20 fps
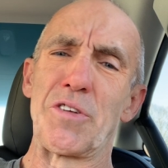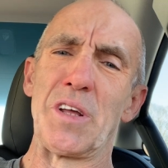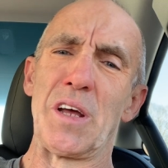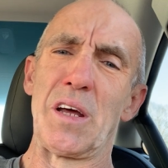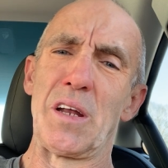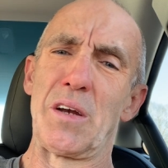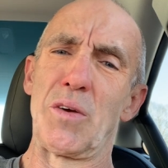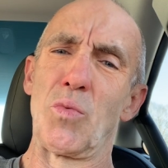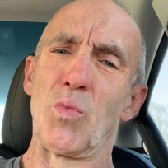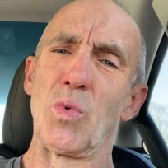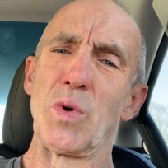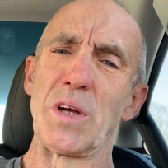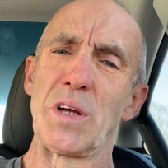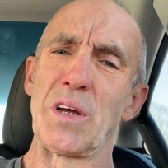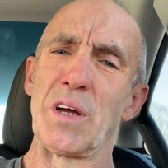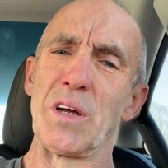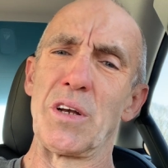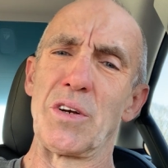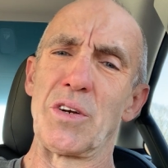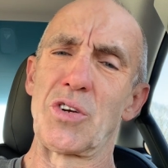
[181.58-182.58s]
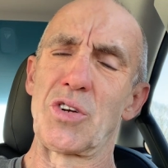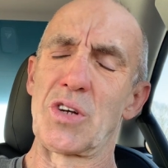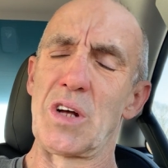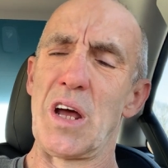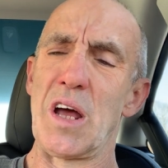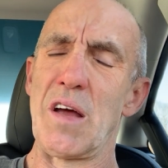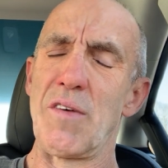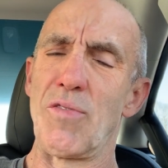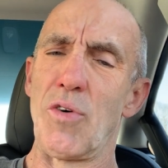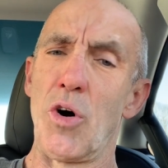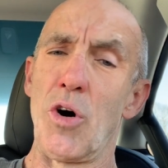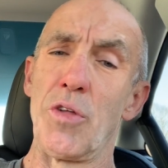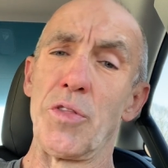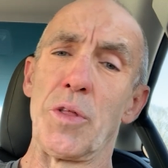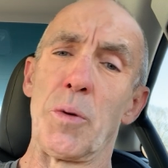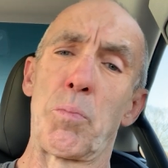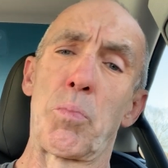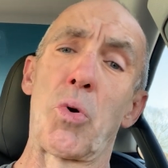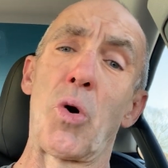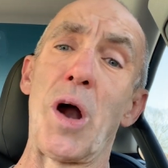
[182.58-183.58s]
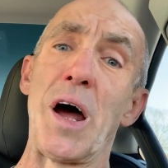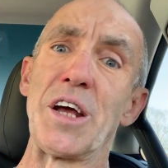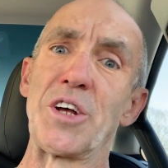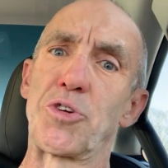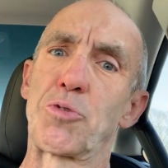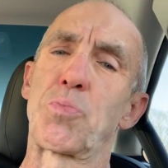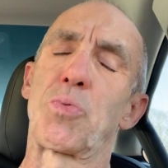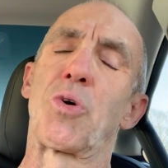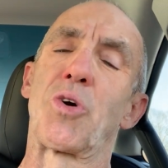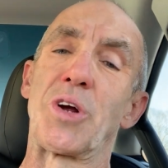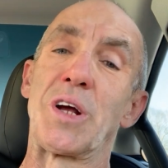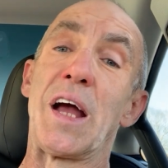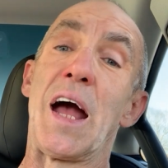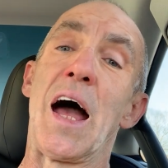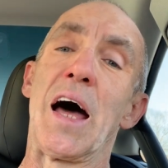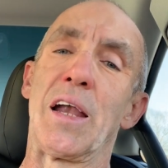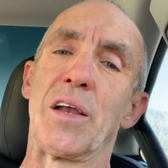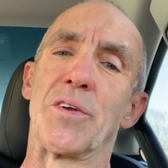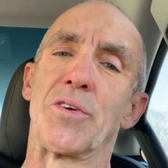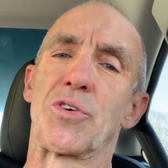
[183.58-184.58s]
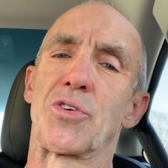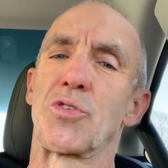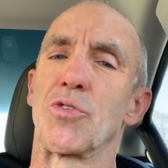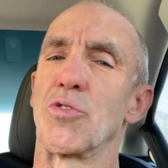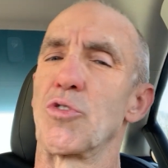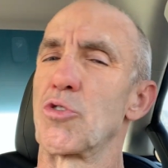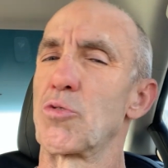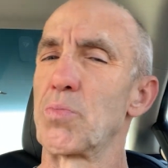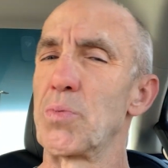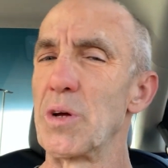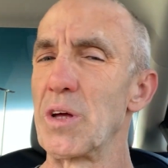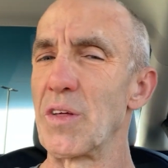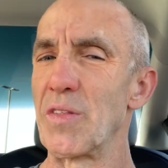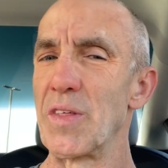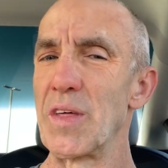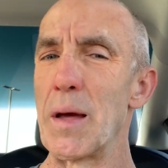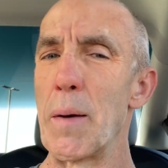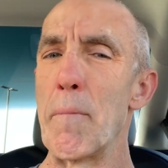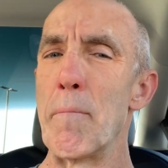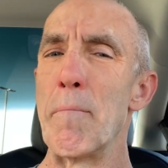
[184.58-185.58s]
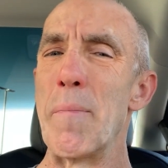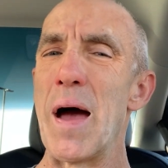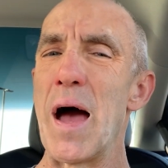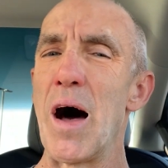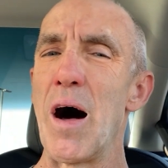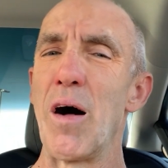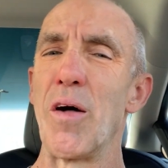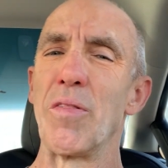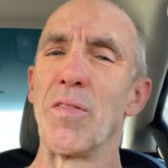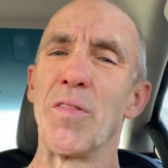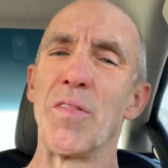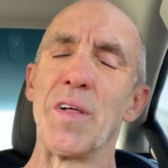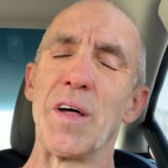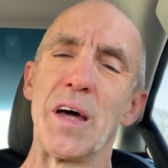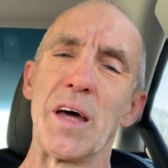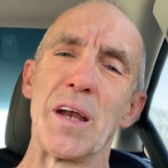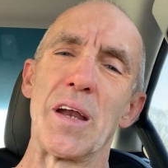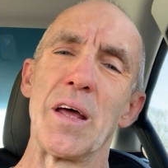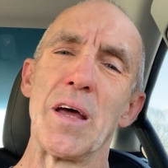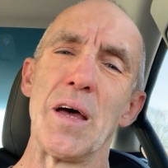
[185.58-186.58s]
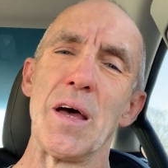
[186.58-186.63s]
that we can save on the price per gallon, so to speak, the amount that